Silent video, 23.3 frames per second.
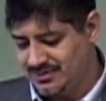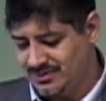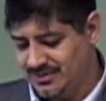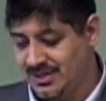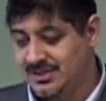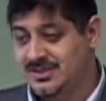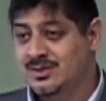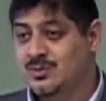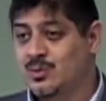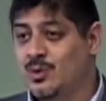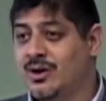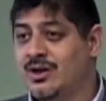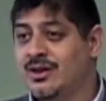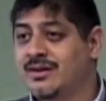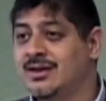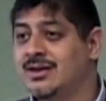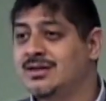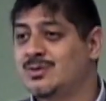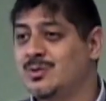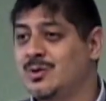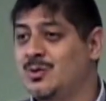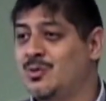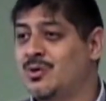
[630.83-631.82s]
this is one of the
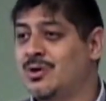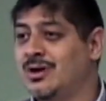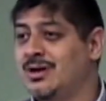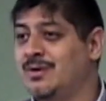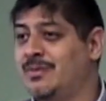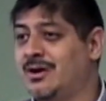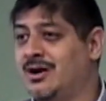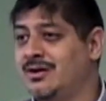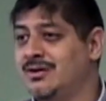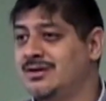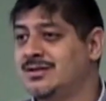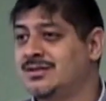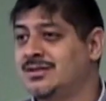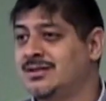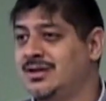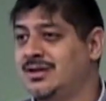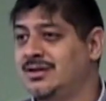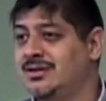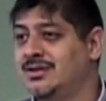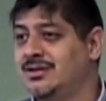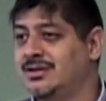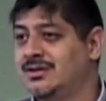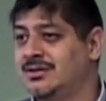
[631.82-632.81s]
things we worry about, isn't
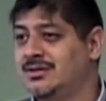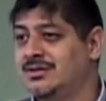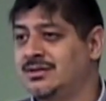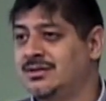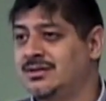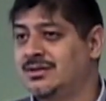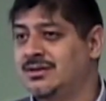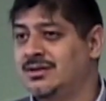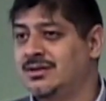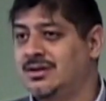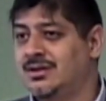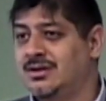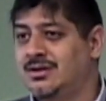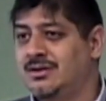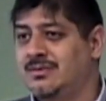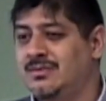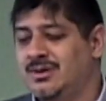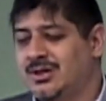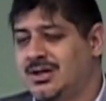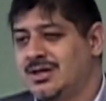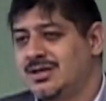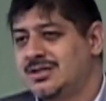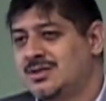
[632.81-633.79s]
it?
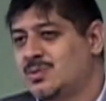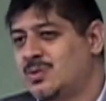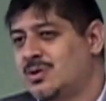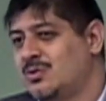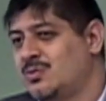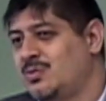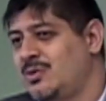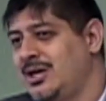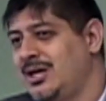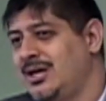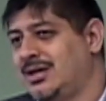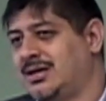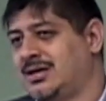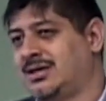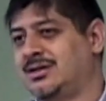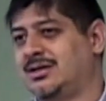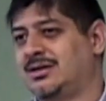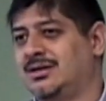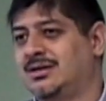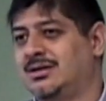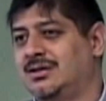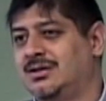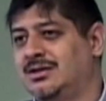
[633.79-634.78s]
Because we're weak.
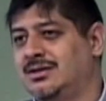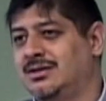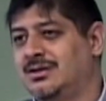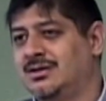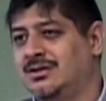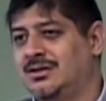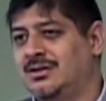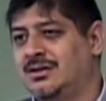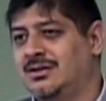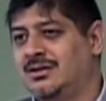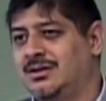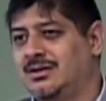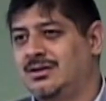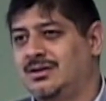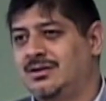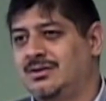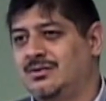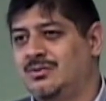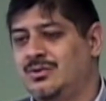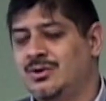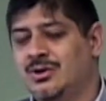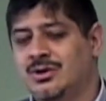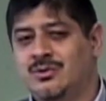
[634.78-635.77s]

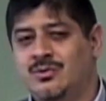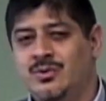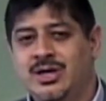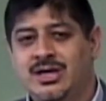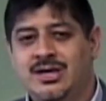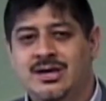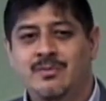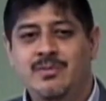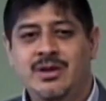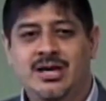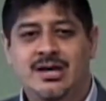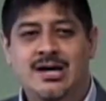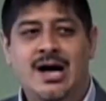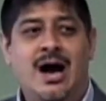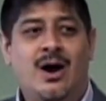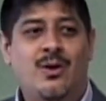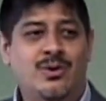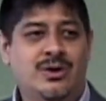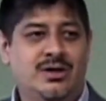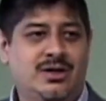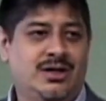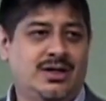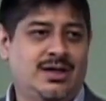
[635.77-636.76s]
We're, we can be
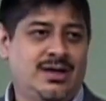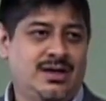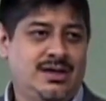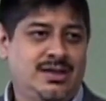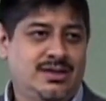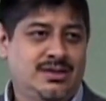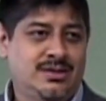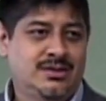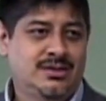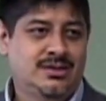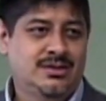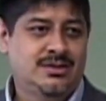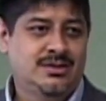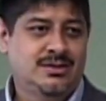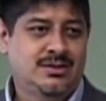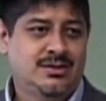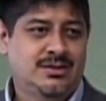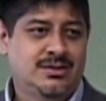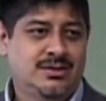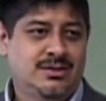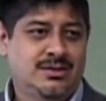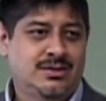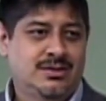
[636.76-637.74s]
cowardly.
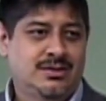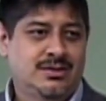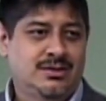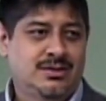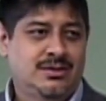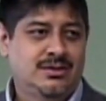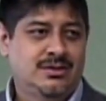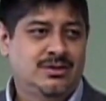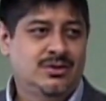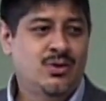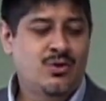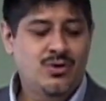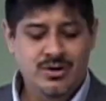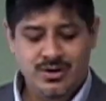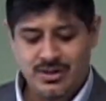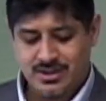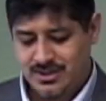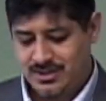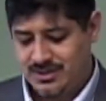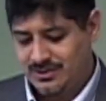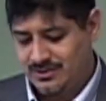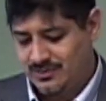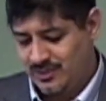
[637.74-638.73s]

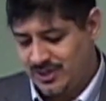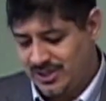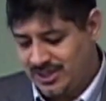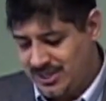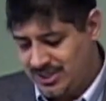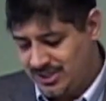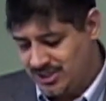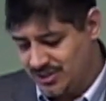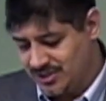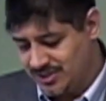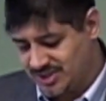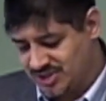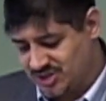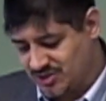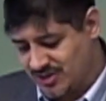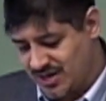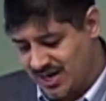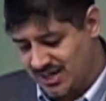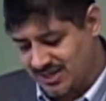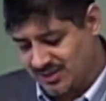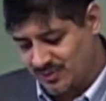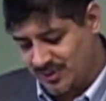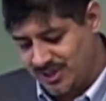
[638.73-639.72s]
Lord, we need your
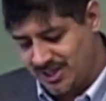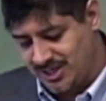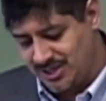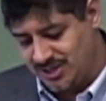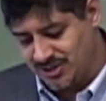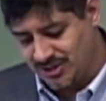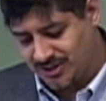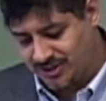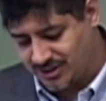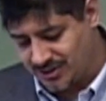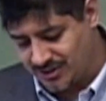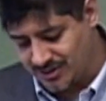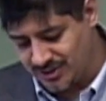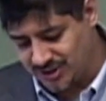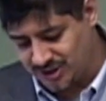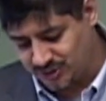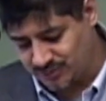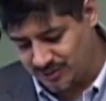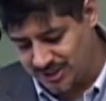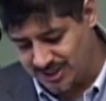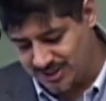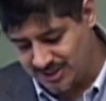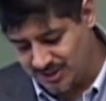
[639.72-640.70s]
strength. We need your
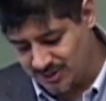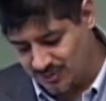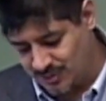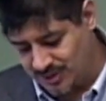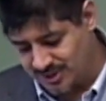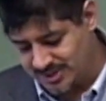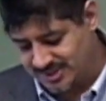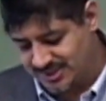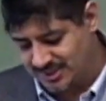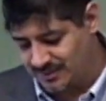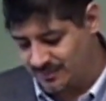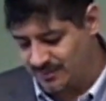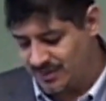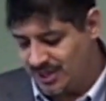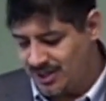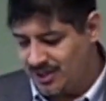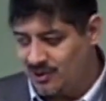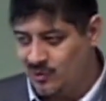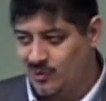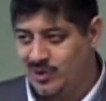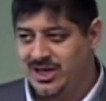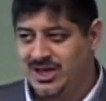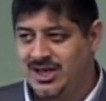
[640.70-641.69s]
courage. We need your wisdom.
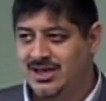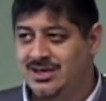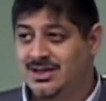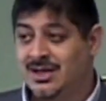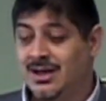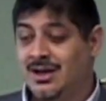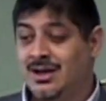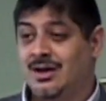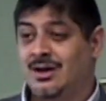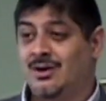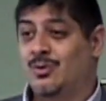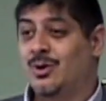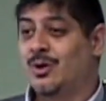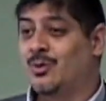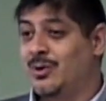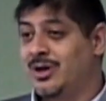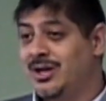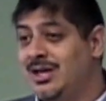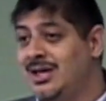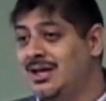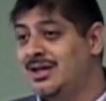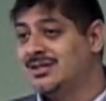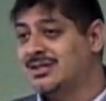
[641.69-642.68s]
We need, what
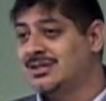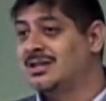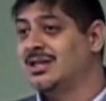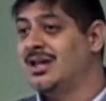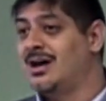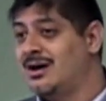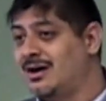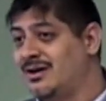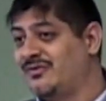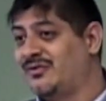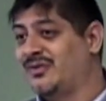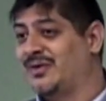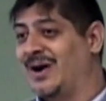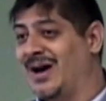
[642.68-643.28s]
we need is love,